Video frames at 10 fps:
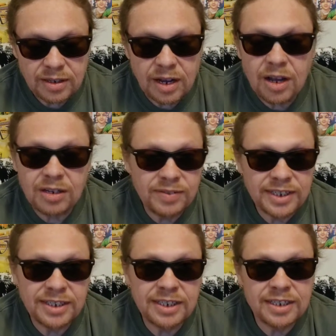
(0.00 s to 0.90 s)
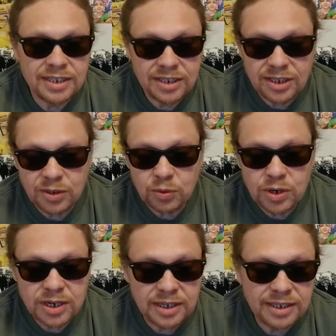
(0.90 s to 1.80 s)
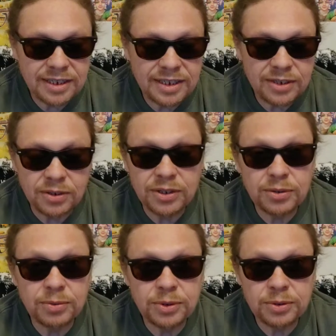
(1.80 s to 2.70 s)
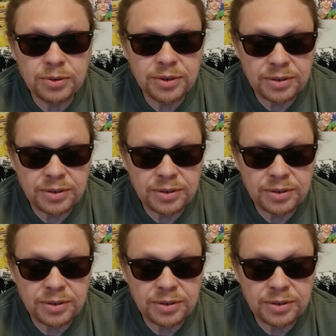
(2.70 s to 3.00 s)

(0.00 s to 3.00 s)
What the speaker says: All of existence is working to heal this wound.